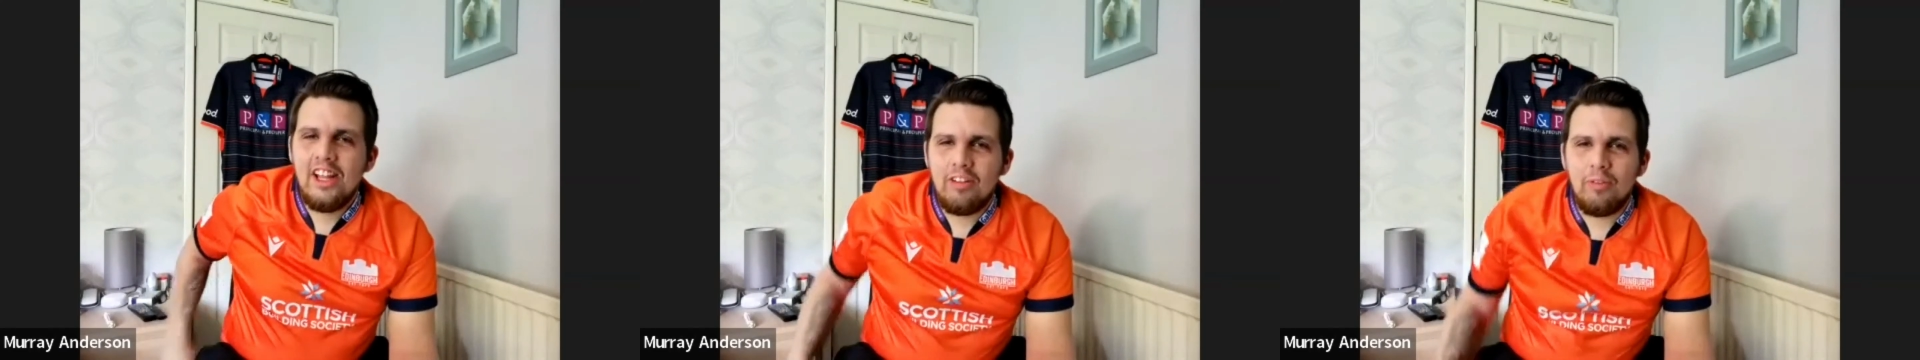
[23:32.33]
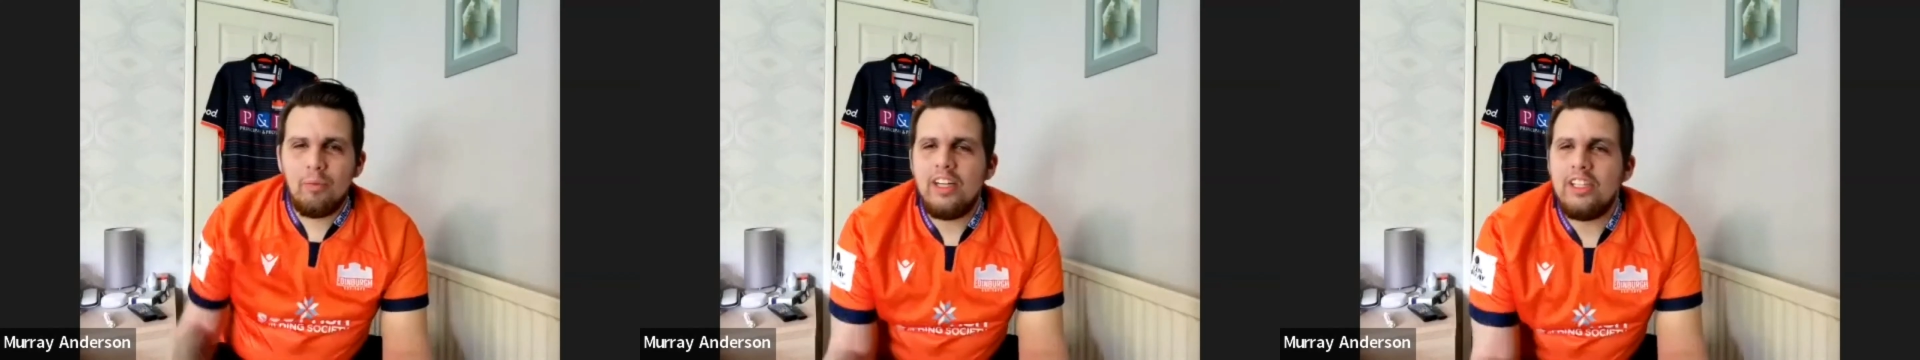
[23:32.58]

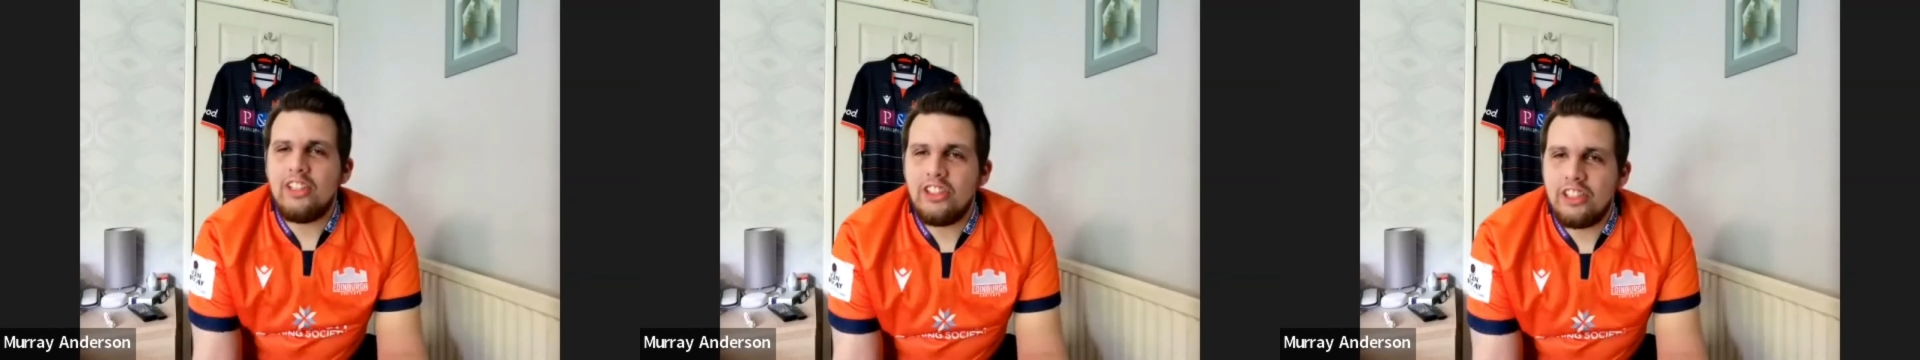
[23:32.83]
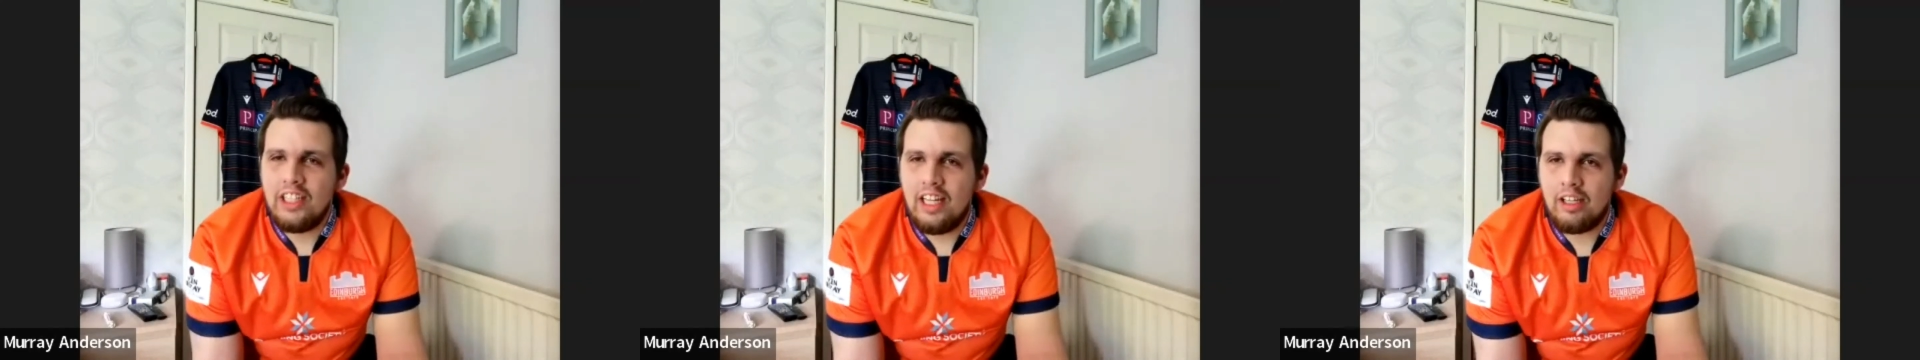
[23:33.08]
Where does
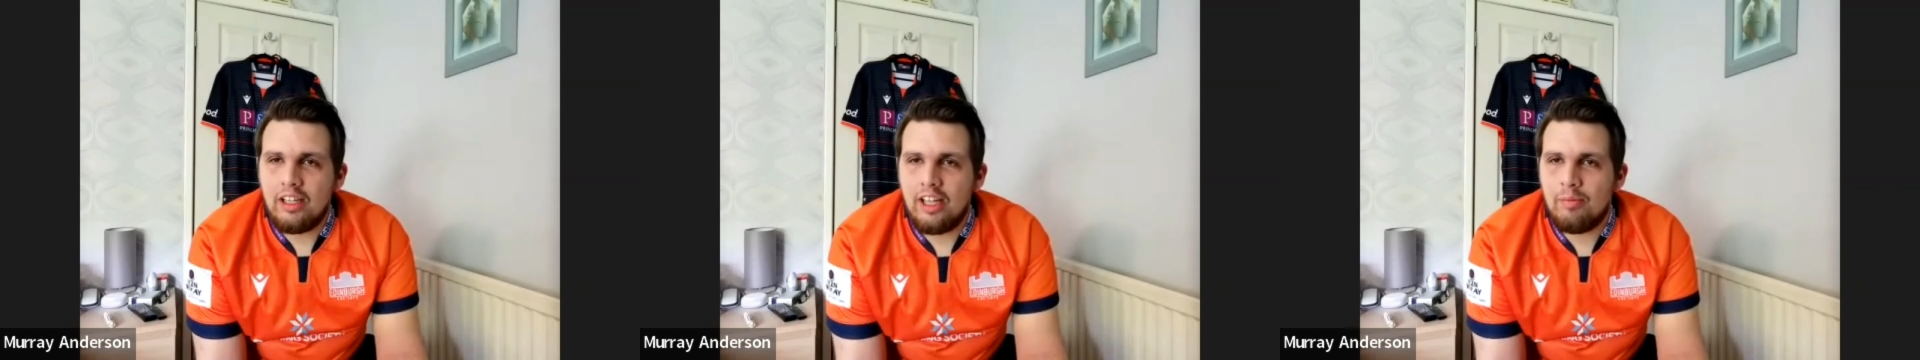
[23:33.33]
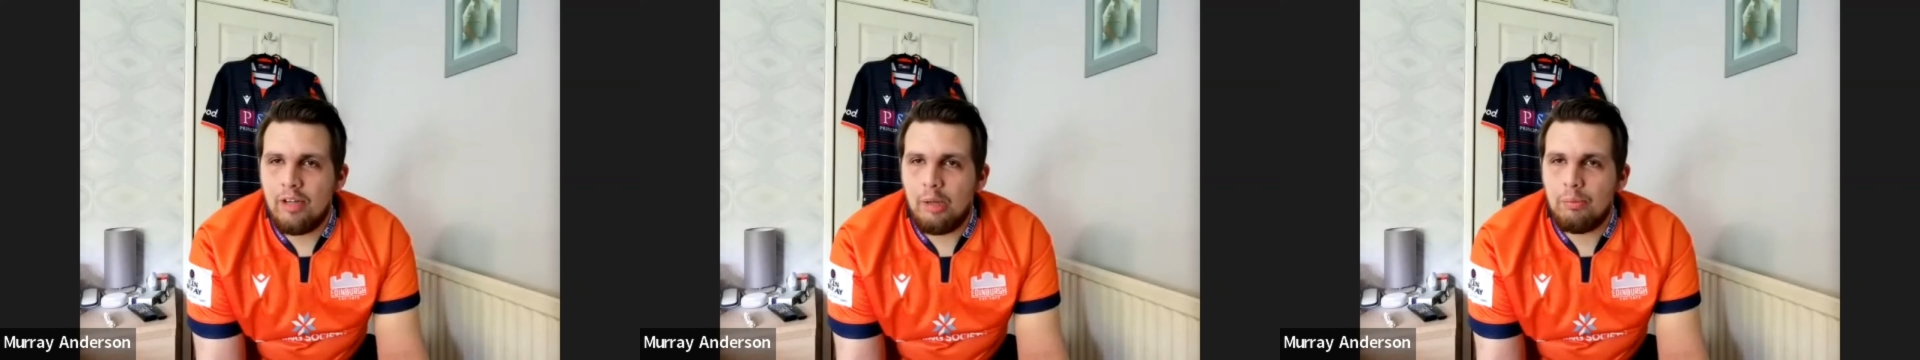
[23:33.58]
the nickname
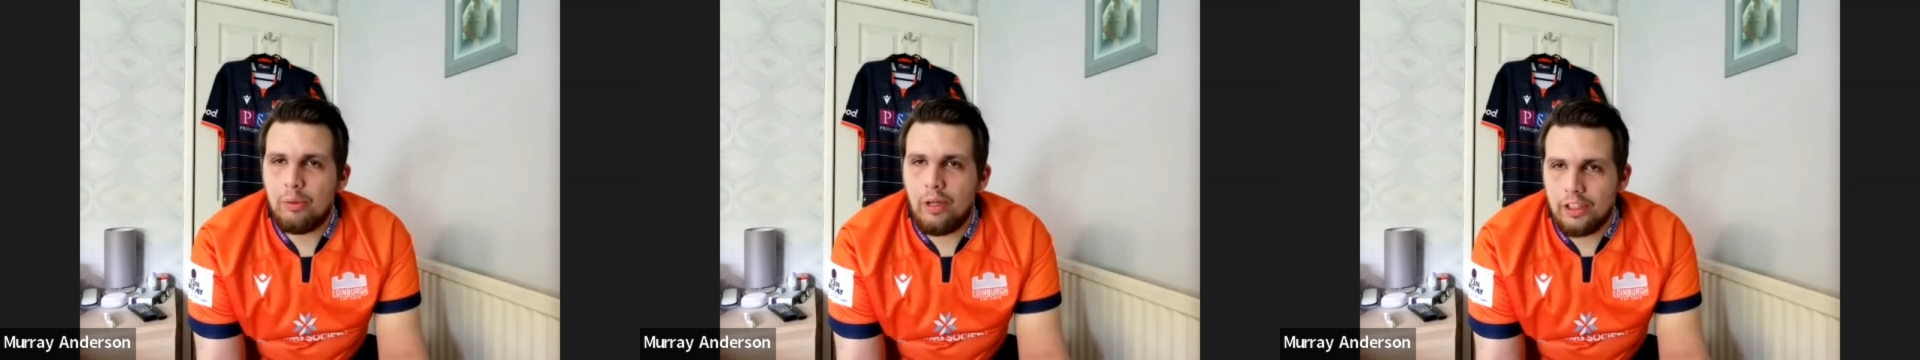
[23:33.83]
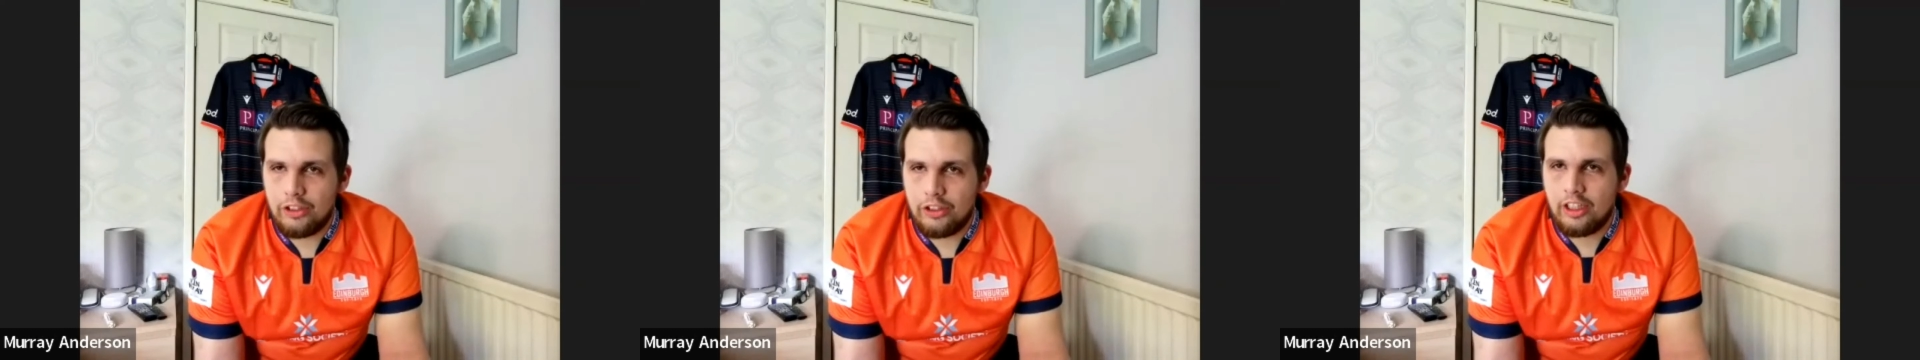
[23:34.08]
Rambo
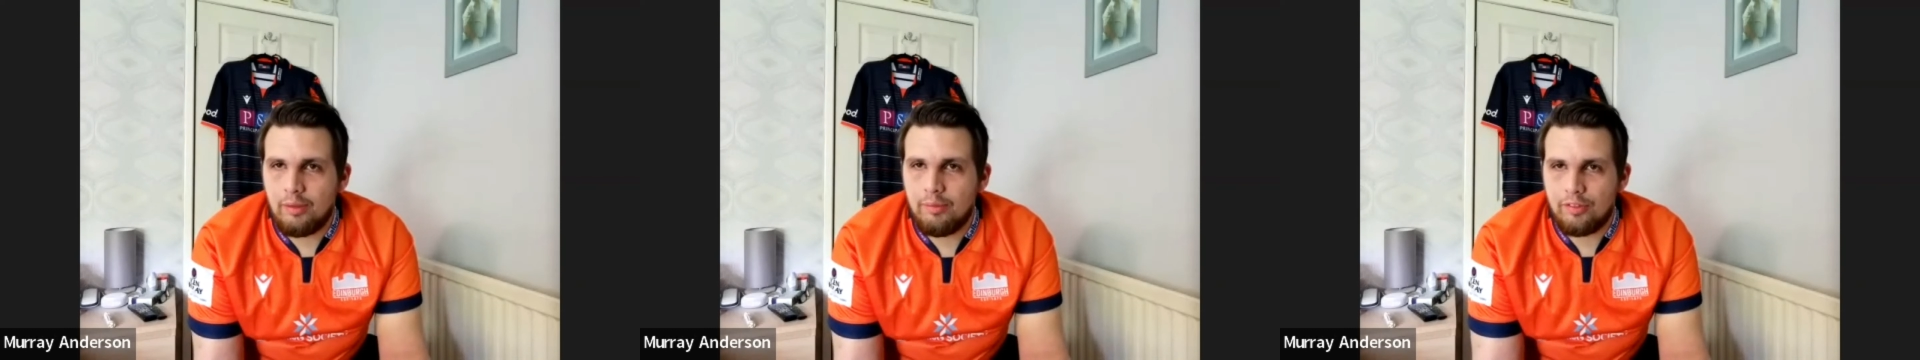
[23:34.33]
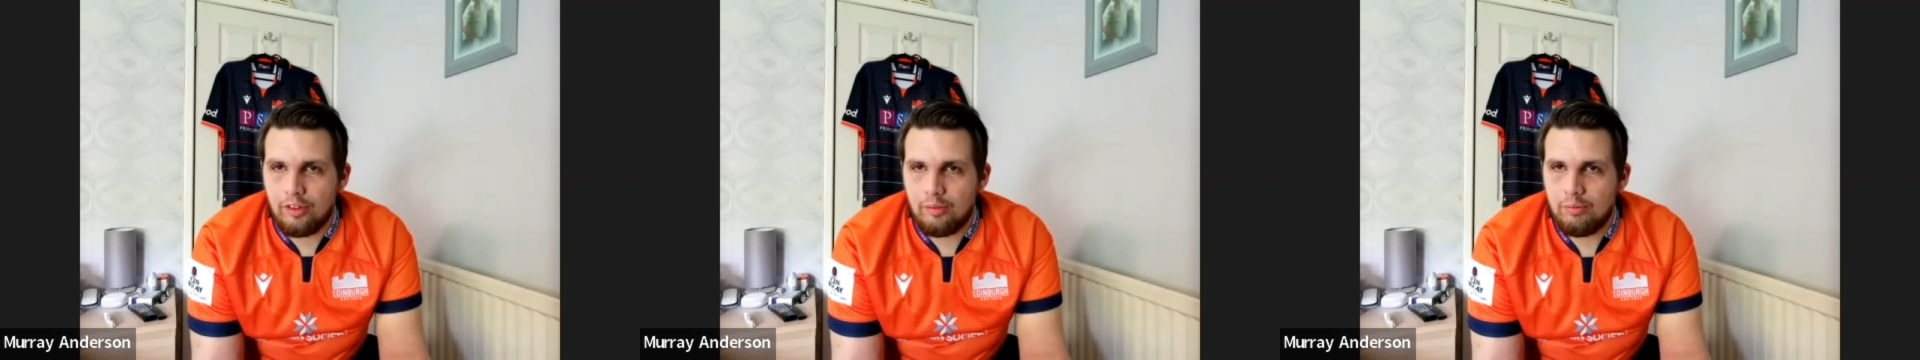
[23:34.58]
actually come
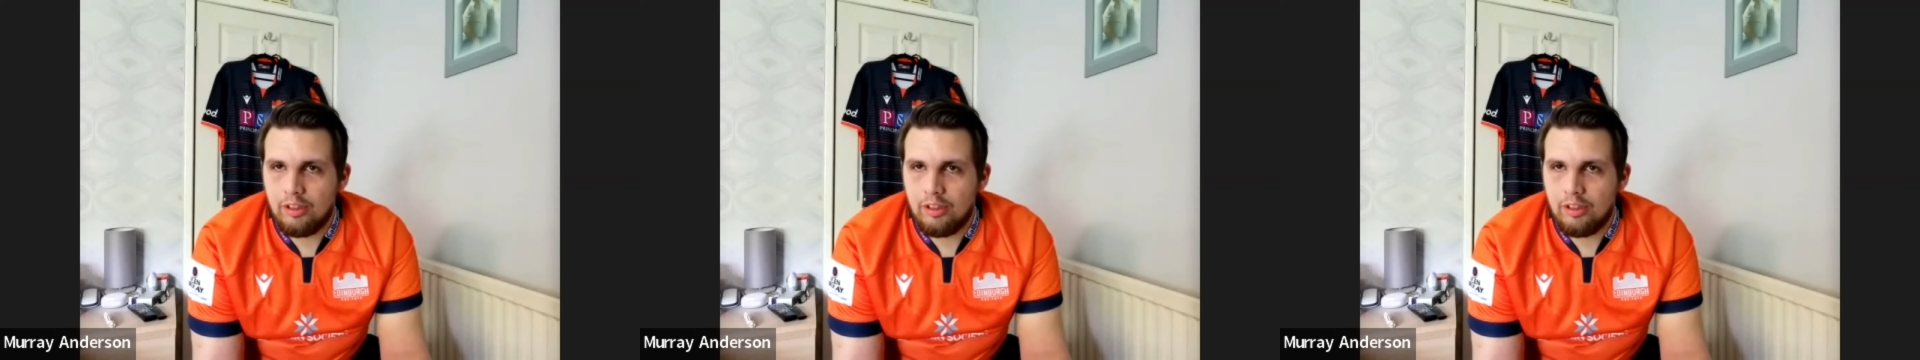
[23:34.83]
from?